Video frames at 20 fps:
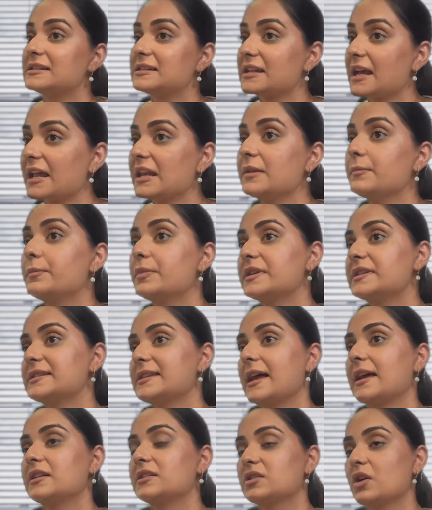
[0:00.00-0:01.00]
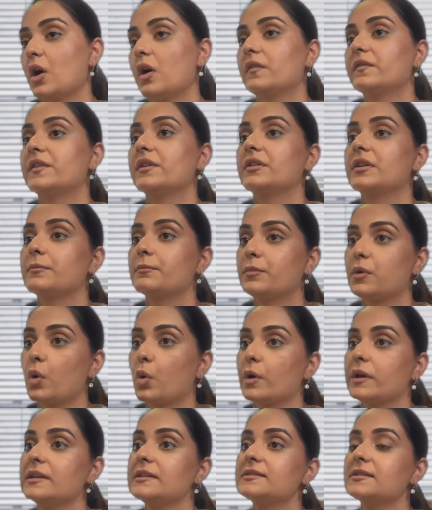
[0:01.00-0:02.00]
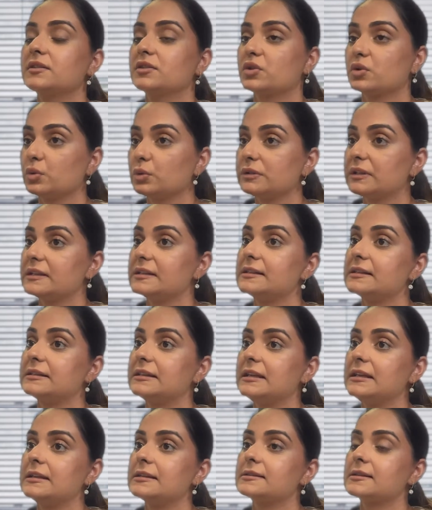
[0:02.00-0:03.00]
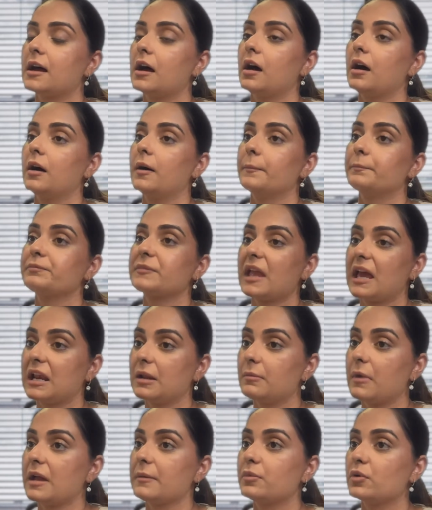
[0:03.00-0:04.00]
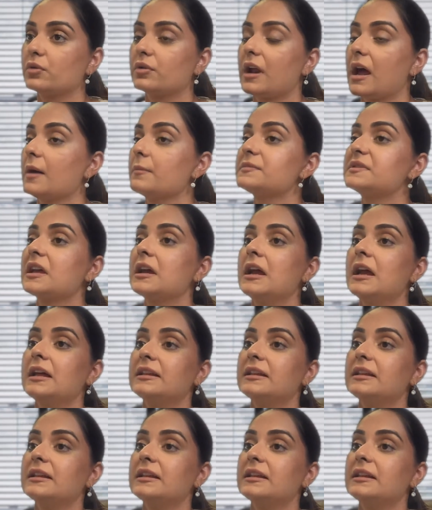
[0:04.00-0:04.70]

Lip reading: 10% of their employees through these LMI programs.